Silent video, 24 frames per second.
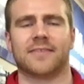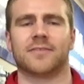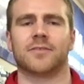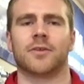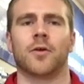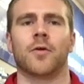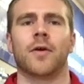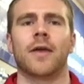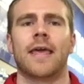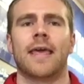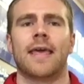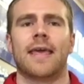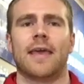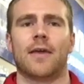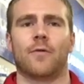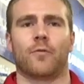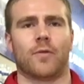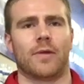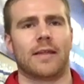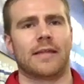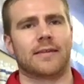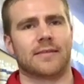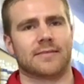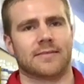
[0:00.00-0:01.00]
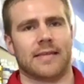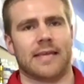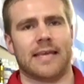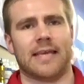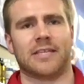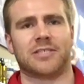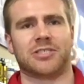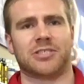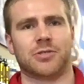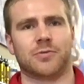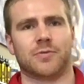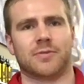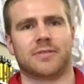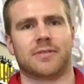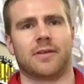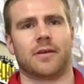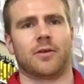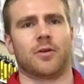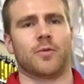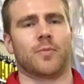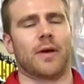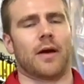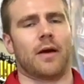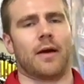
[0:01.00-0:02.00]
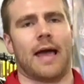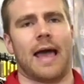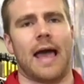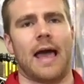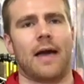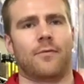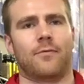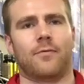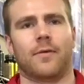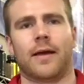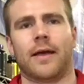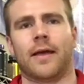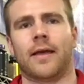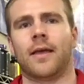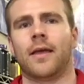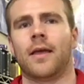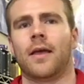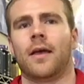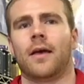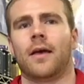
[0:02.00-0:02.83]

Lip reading: So it really doesn't hit you until you're about halfway